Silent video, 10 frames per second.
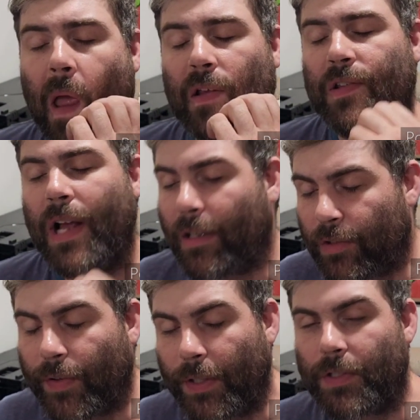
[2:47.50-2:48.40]

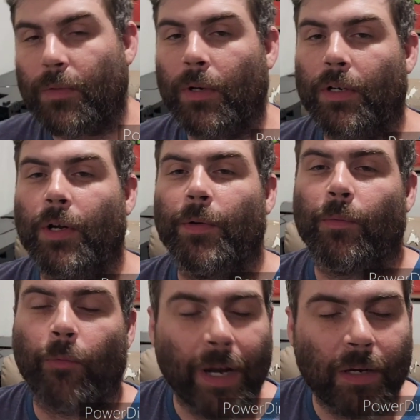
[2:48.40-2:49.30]
Psychotronic Squirt
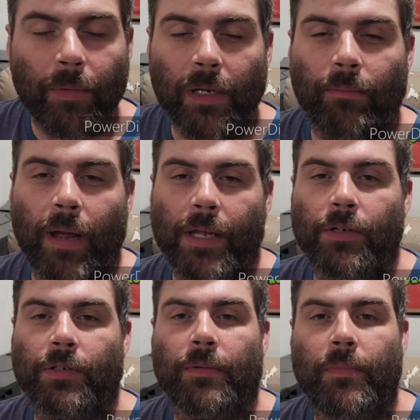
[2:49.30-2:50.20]
Gun recommended
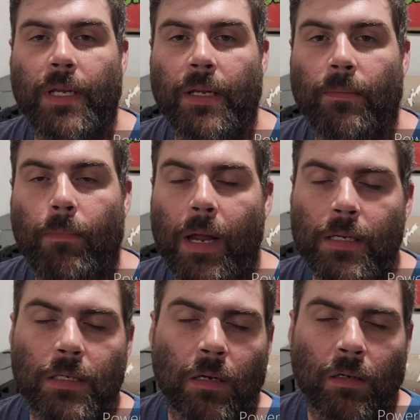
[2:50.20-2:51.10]
Badger to me
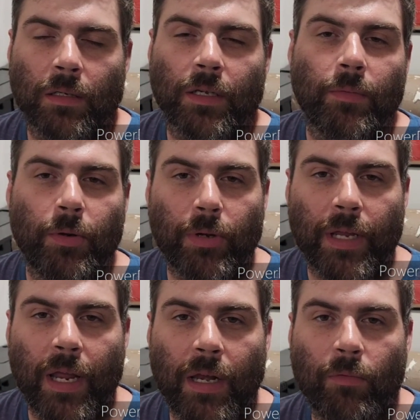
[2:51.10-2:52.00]
based on
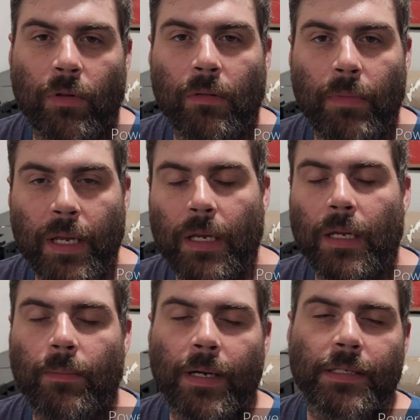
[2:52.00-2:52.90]
communicating with
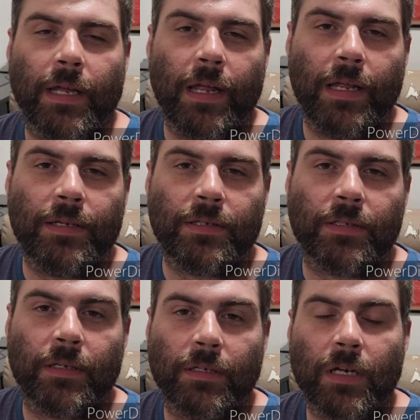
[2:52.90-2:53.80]
me and my
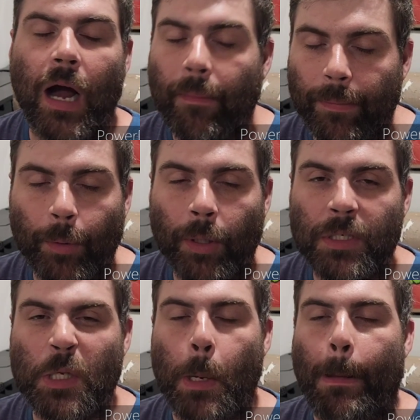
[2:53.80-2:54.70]
taste in comic
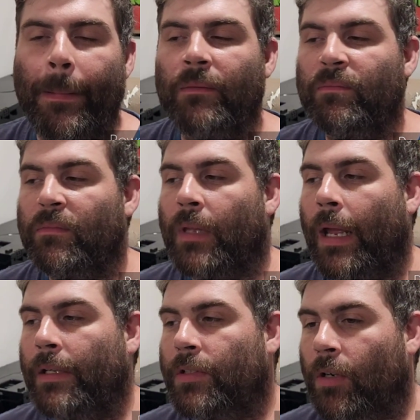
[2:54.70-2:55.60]
books
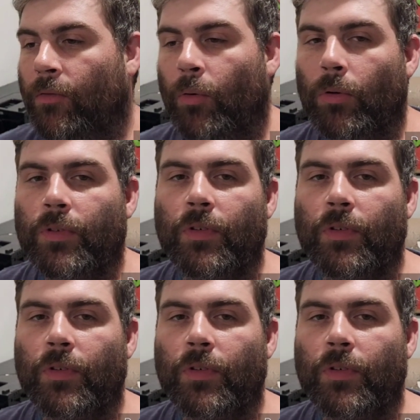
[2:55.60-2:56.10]
and so forth.